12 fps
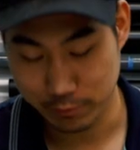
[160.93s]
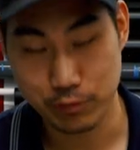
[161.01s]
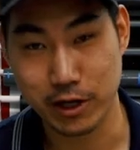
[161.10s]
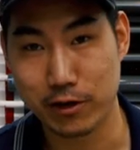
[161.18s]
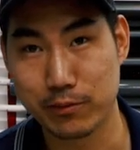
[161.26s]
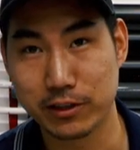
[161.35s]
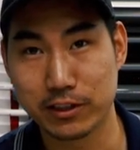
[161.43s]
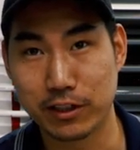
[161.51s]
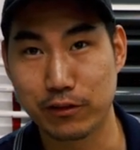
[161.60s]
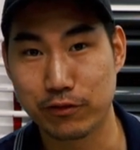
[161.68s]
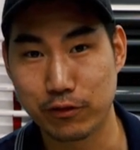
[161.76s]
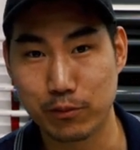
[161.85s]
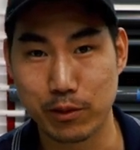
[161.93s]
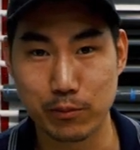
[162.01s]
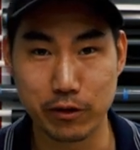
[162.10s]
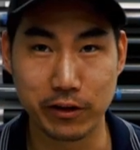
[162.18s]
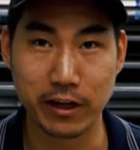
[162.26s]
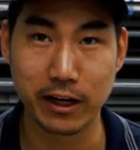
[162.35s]
Proud of myself for
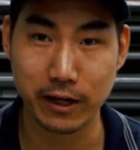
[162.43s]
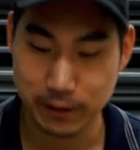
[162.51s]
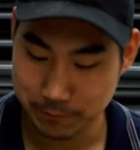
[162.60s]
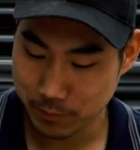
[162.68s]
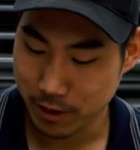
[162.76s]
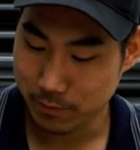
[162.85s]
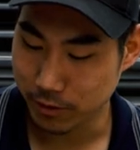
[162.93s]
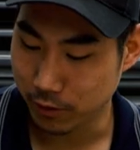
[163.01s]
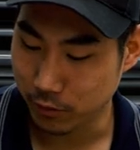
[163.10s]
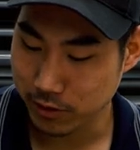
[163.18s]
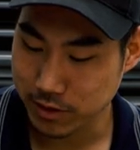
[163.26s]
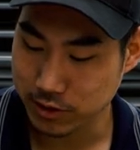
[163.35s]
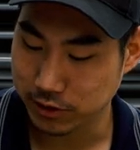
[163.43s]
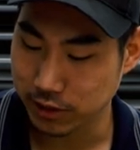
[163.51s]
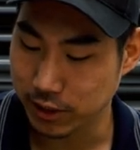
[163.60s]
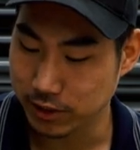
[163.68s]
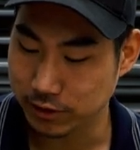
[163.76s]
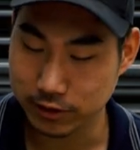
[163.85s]
remembering that. But what this
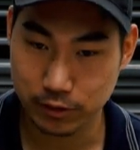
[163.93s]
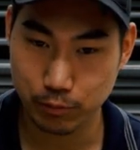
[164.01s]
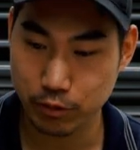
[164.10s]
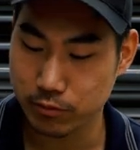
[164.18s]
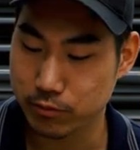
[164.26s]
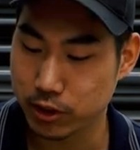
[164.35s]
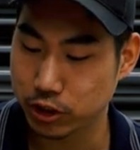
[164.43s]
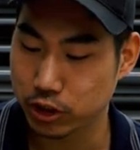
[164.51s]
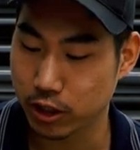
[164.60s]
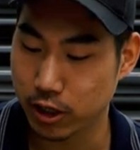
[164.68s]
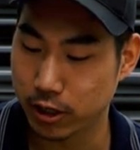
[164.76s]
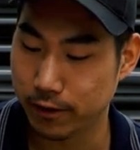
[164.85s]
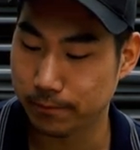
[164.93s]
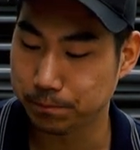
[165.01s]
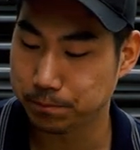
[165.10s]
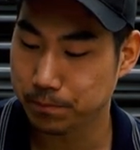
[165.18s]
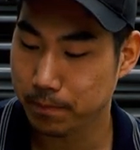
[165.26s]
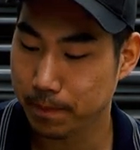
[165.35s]
does is it pretty much
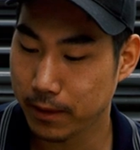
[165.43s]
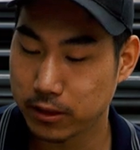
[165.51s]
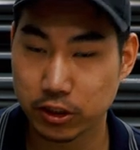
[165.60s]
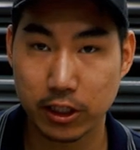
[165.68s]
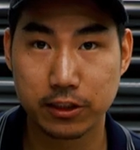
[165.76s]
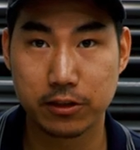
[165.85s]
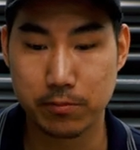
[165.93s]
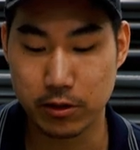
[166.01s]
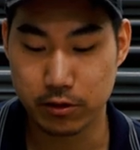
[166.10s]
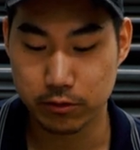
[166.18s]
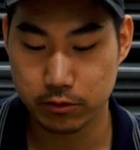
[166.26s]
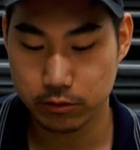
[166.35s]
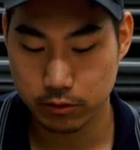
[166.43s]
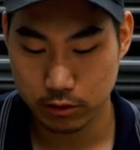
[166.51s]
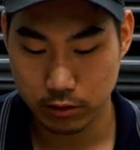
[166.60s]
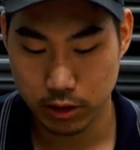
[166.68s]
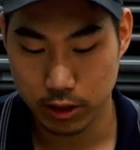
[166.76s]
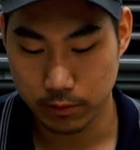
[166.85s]
checks the mineral
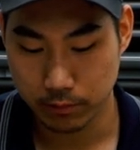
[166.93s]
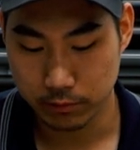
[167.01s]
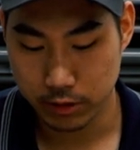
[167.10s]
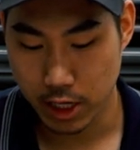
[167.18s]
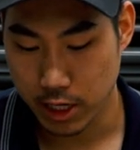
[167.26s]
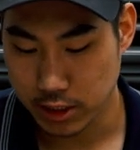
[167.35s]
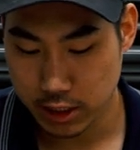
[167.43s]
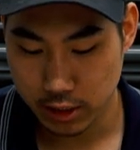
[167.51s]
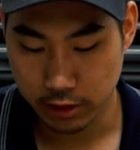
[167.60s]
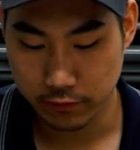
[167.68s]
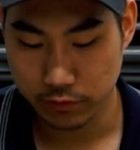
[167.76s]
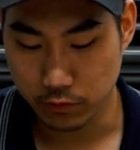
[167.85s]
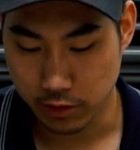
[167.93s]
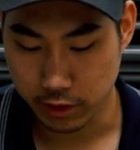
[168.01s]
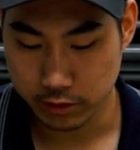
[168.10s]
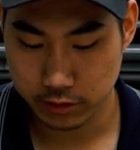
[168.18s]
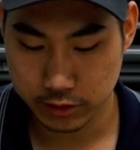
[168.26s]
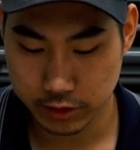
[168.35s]
content of the
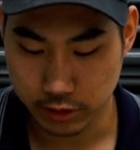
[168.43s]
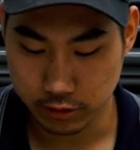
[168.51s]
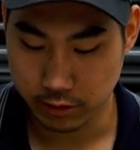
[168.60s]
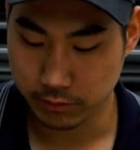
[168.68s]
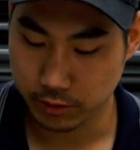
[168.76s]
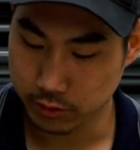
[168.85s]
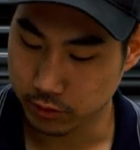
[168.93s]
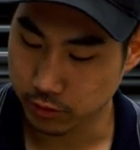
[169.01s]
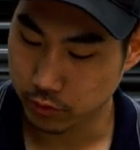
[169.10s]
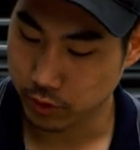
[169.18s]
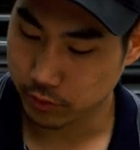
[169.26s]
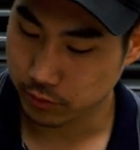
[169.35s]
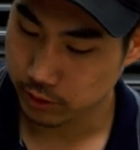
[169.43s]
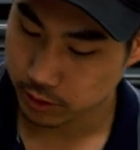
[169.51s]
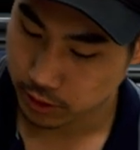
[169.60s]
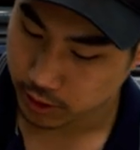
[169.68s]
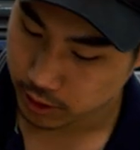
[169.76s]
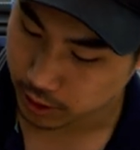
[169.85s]
water. So I'm gonna do a quick one.
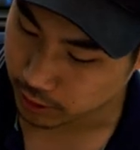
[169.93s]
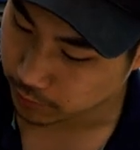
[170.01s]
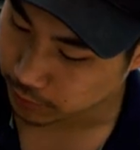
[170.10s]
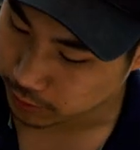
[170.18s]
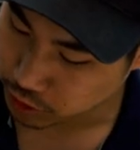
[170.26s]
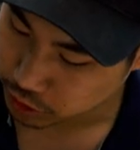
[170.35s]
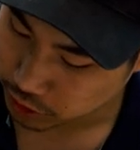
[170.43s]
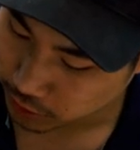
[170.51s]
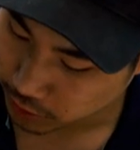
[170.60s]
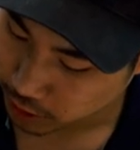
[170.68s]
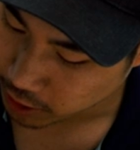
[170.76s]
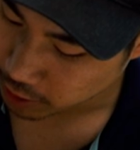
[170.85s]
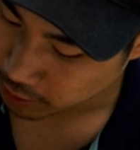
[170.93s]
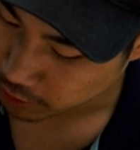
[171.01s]
And typically you just turn it on